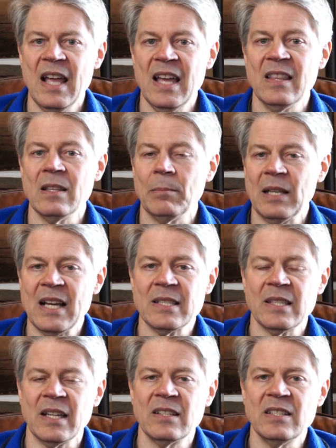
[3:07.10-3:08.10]
and the
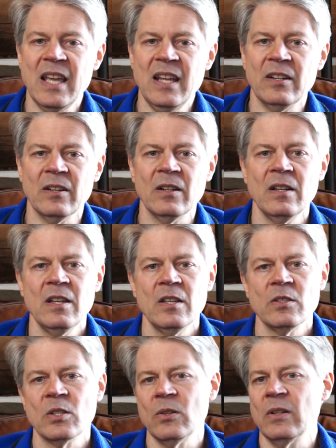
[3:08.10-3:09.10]
plastic container,
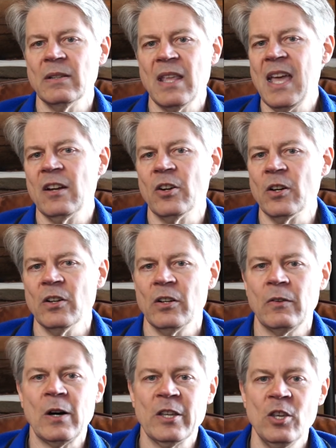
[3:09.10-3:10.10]
so it can't hurt
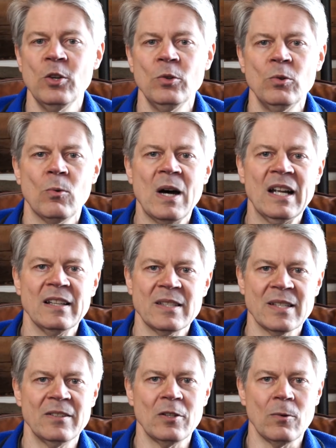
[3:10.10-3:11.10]
you while
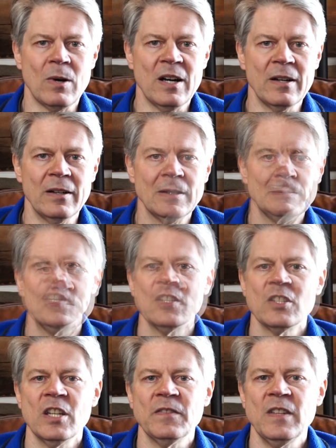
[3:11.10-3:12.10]
it's underwater.
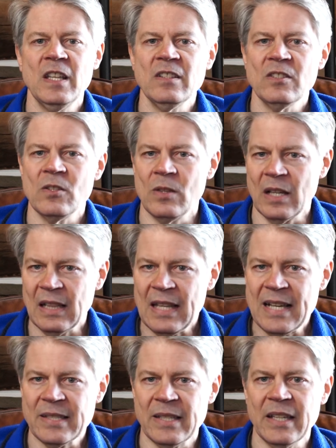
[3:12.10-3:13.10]
Shifting to the
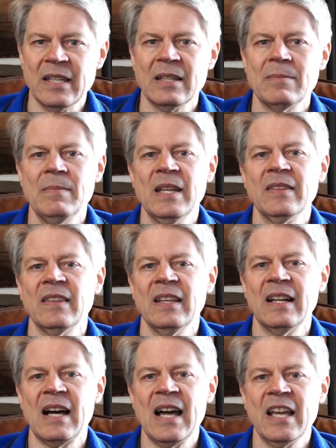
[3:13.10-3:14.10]
Classic meant
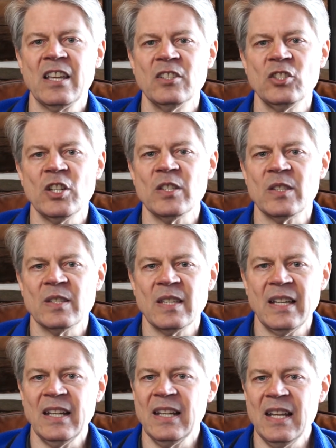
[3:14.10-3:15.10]
that I can just
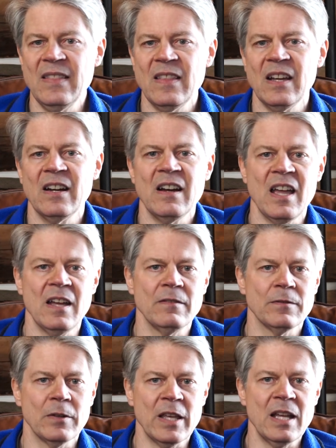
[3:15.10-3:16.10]
set it in there
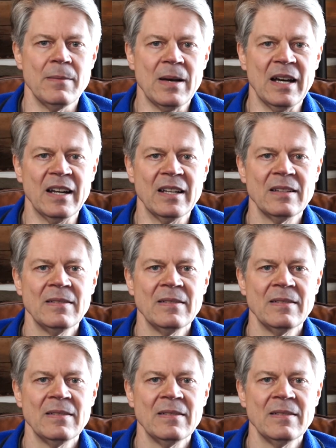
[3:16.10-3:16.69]
and forget about it.